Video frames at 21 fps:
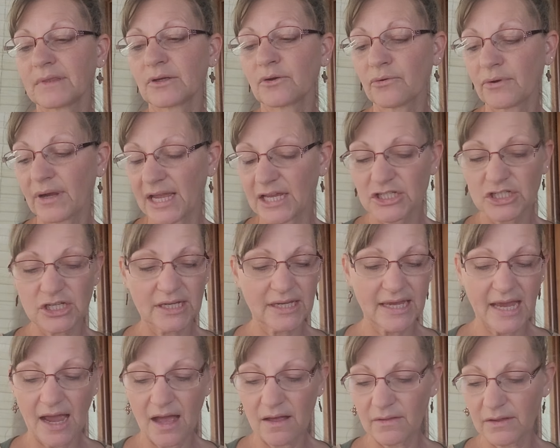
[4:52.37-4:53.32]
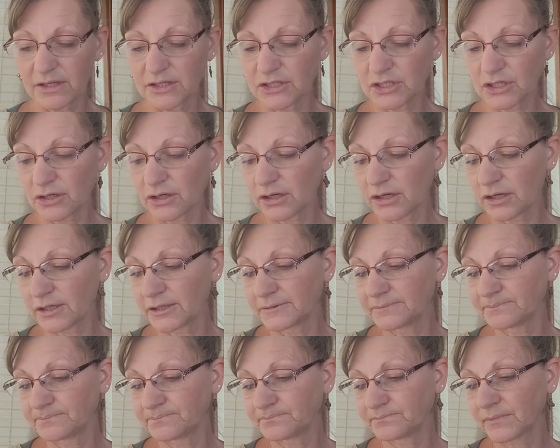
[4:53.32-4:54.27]
creation calendar,
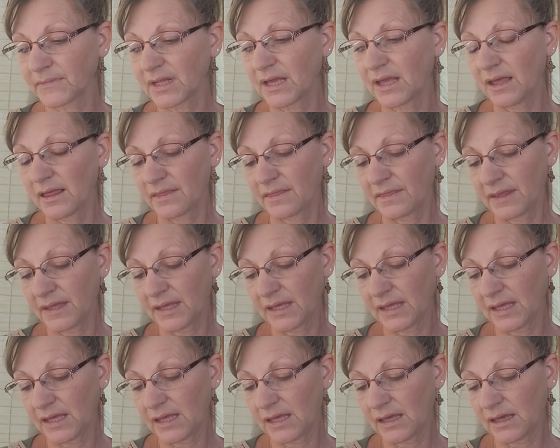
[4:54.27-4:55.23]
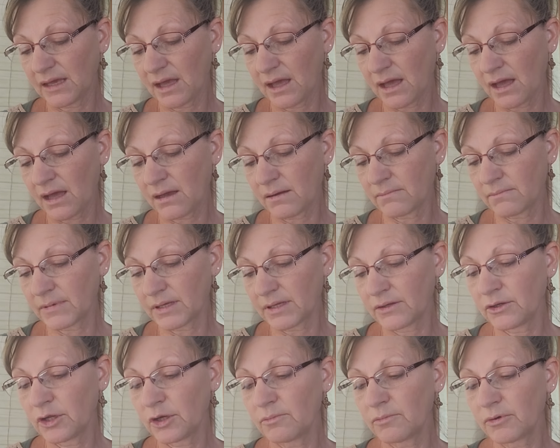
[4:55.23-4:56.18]
the um,
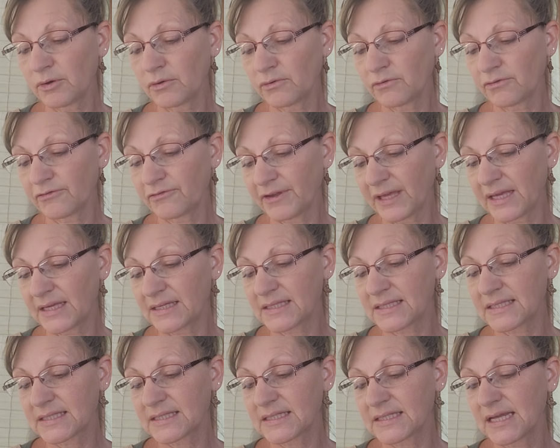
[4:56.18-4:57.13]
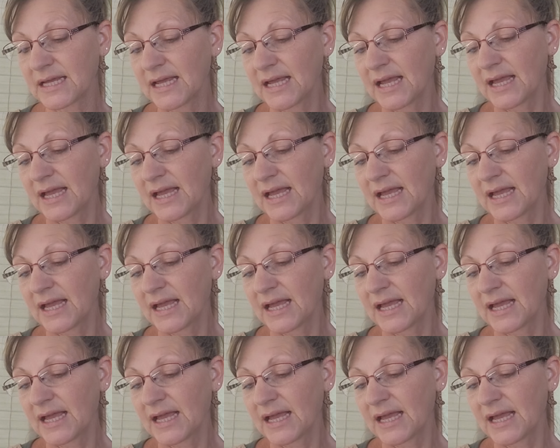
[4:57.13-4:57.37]
new moon feast,